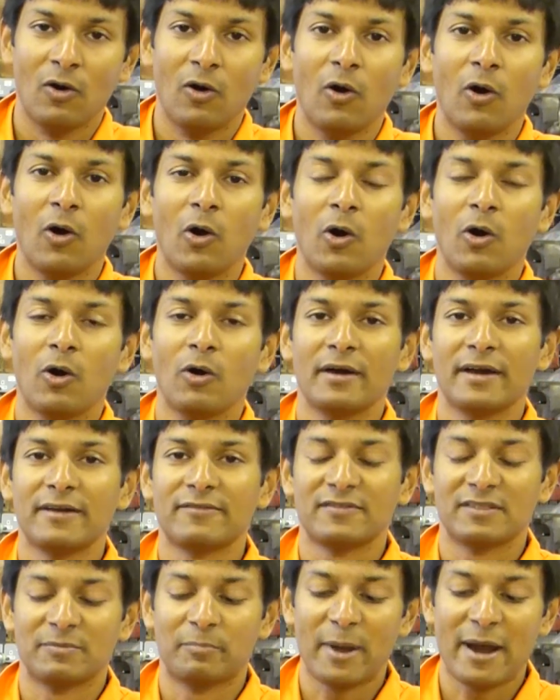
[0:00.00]
Or
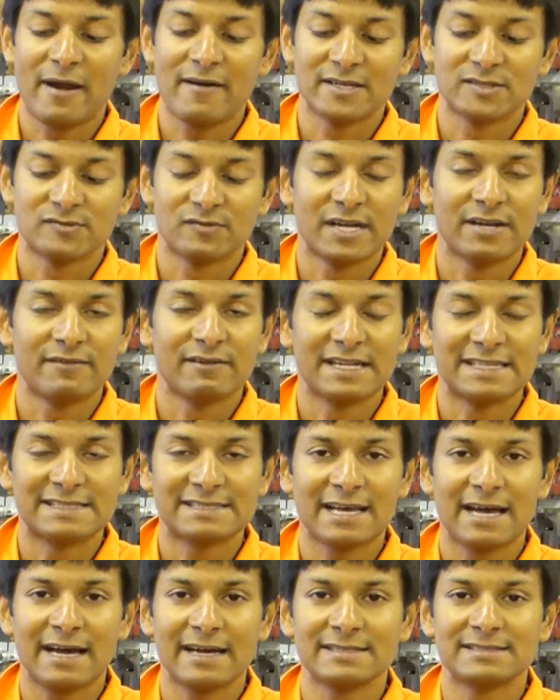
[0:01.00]
if the bearing's really, really
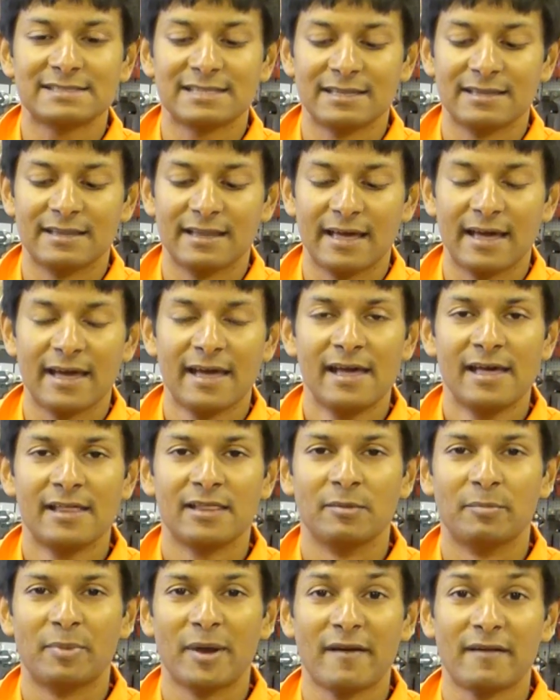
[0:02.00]
tight in there,
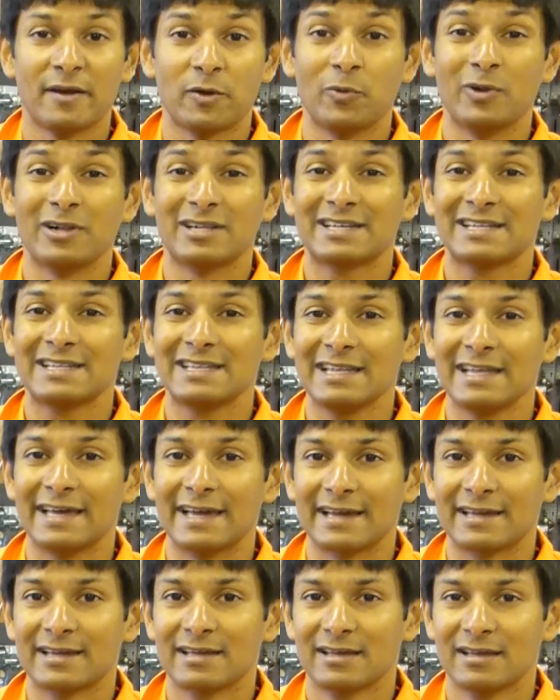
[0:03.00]
the bearing will
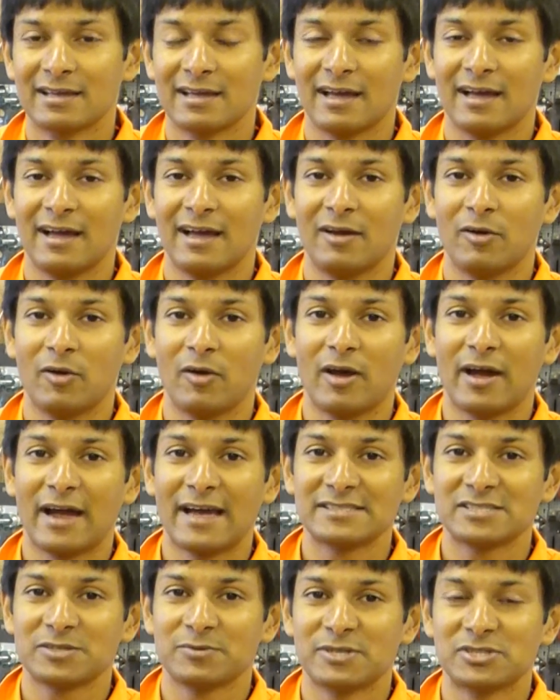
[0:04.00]
click.
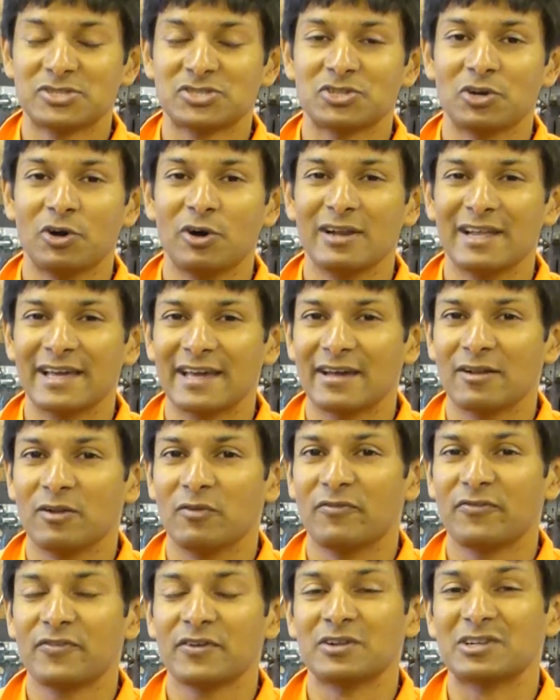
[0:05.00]
As you install it,
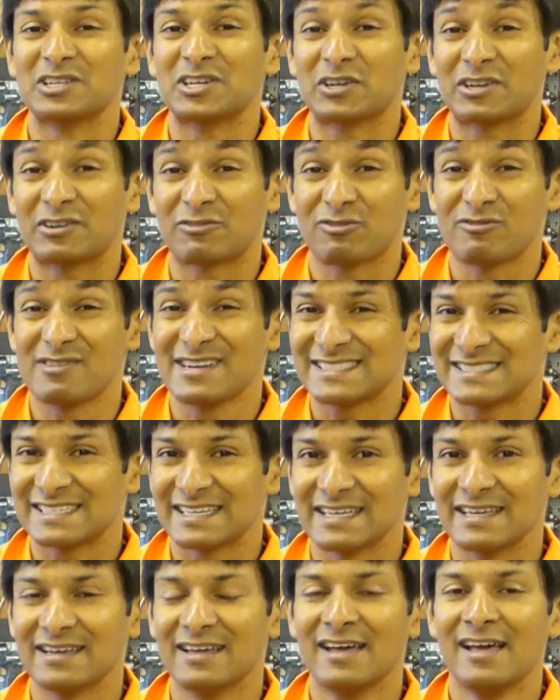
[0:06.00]
it'll feel
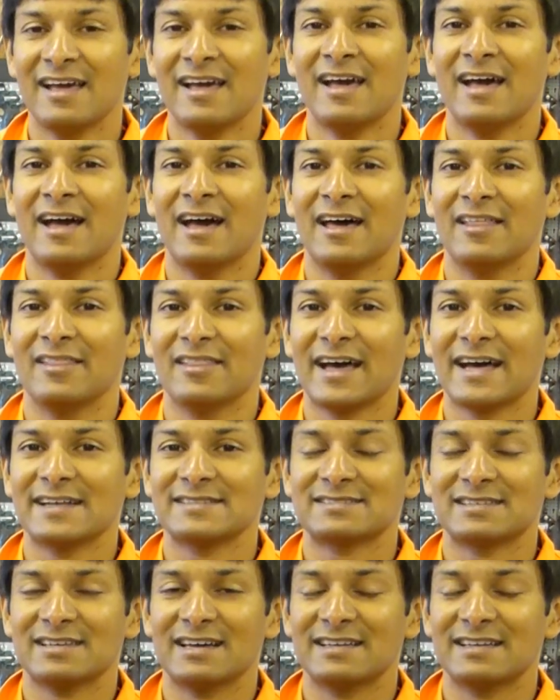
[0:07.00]
gritty, and that's